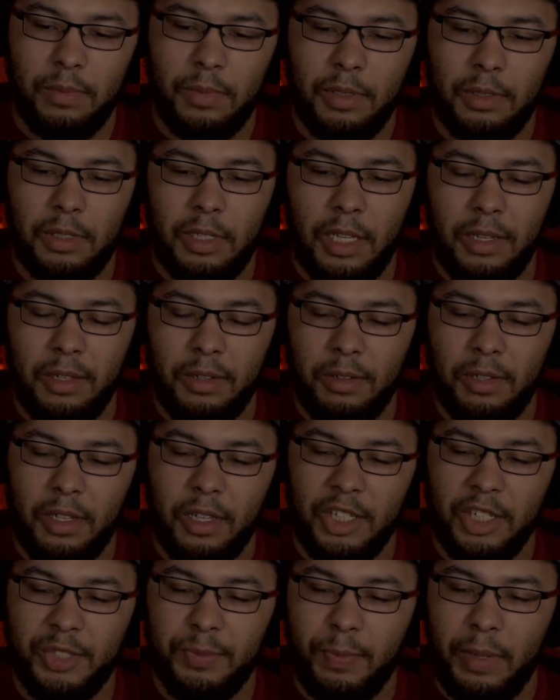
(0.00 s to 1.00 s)
the the
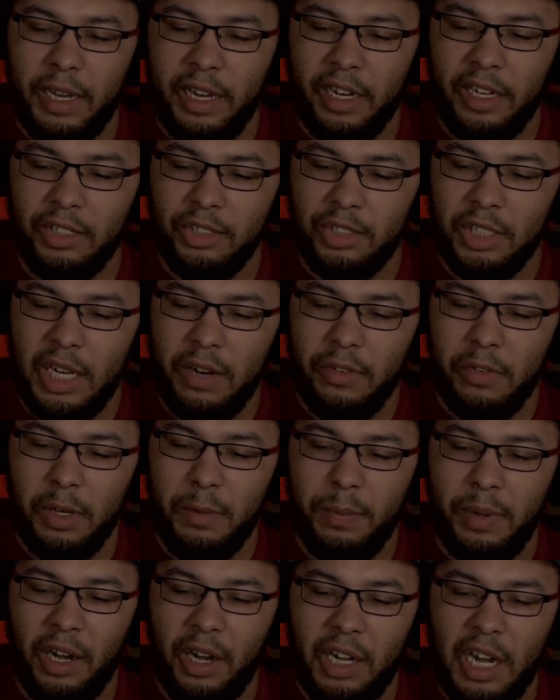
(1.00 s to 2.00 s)
Spike and Jet were
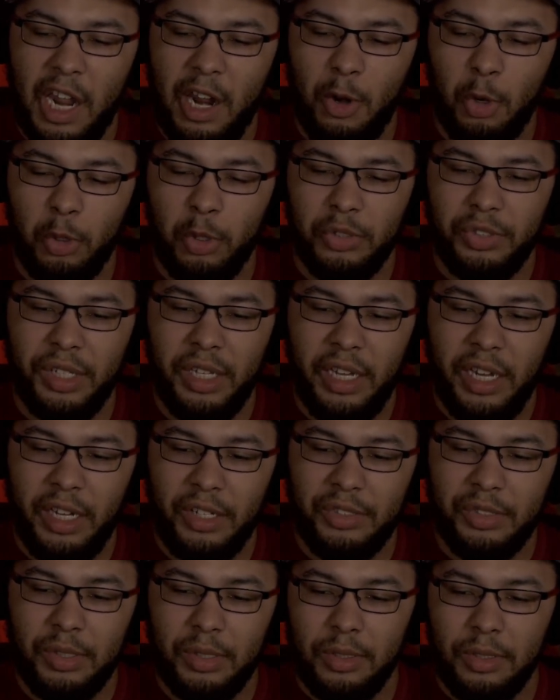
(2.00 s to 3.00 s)
picked out on those eggs,